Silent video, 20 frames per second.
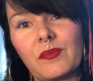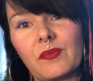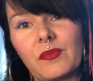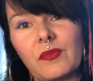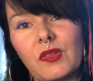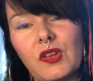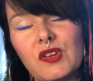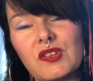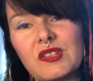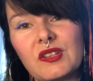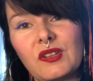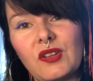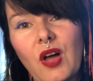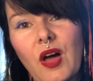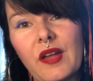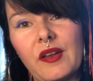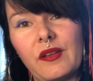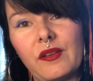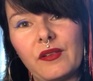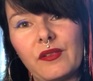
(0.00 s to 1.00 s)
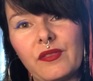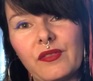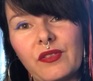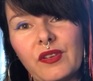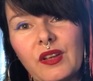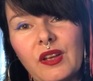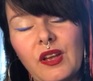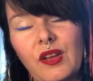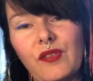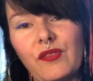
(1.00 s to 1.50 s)
there's a lot of
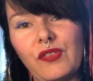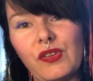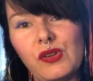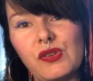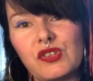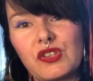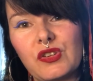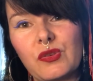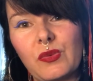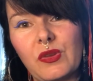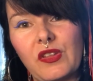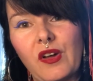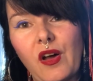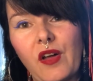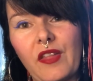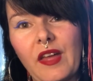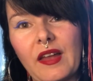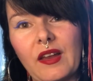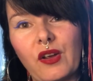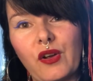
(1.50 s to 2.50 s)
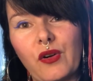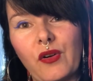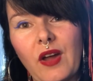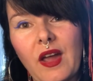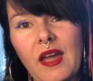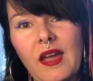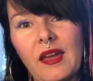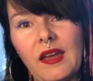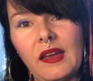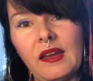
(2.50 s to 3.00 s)
confusion with all that
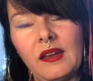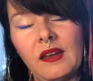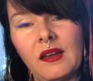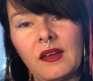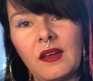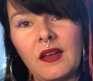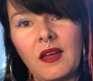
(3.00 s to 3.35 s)
gray?